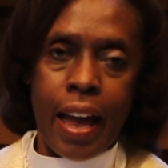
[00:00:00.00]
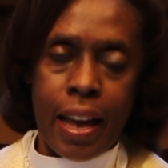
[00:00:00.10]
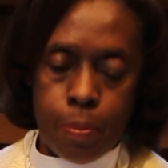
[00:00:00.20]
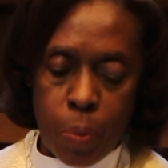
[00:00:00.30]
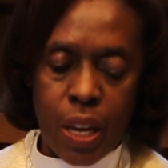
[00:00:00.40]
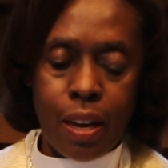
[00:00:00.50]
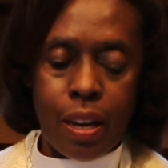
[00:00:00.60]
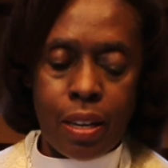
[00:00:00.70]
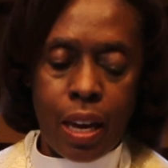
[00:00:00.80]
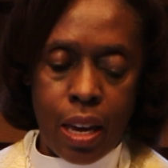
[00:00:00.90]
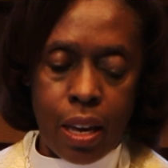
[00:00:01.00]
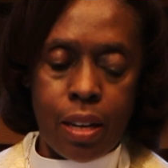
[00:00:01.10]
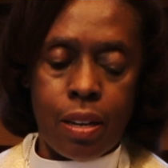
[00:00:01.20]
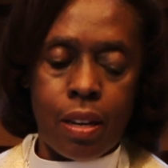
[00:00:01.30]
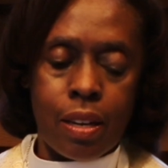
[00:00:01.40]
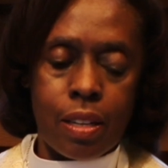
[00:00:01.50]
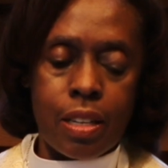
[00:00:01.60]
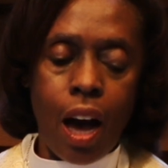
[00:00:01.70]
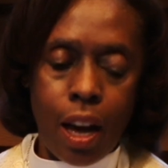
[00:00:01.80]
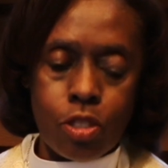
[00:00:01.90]
and being in
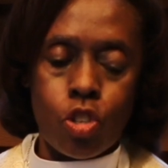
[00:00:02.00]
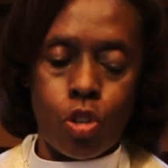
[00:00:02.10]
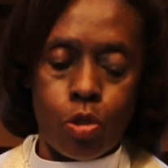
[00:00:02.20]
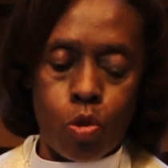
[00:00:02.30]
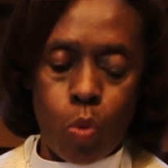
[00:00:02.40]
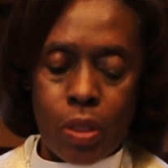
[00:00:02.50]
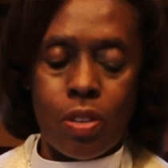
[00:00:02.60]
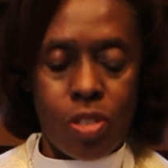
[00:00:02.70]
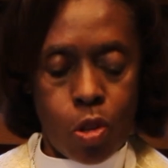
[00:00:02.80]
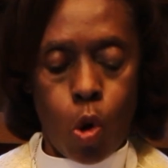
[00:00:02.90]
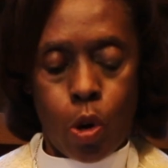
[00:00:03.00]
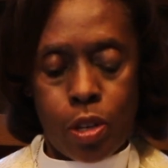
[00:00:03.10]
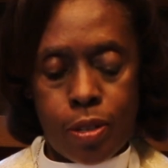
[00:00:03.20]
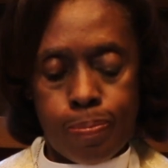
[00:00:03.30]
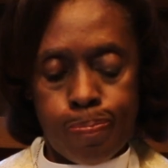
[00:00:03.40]
concert with his Lord.